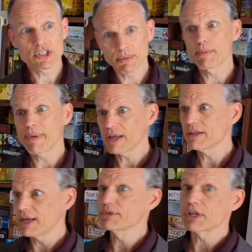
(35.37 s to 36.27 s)
some of the bad
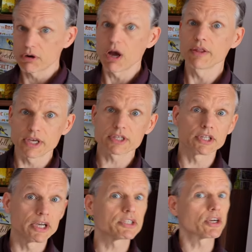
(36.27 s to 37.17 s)
names that are on this
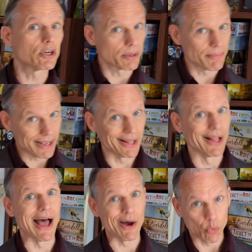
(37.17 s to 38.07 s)
list, it could have been a
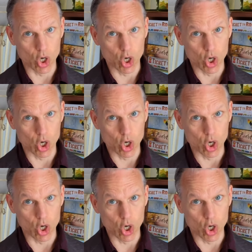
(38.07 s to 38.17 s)
lot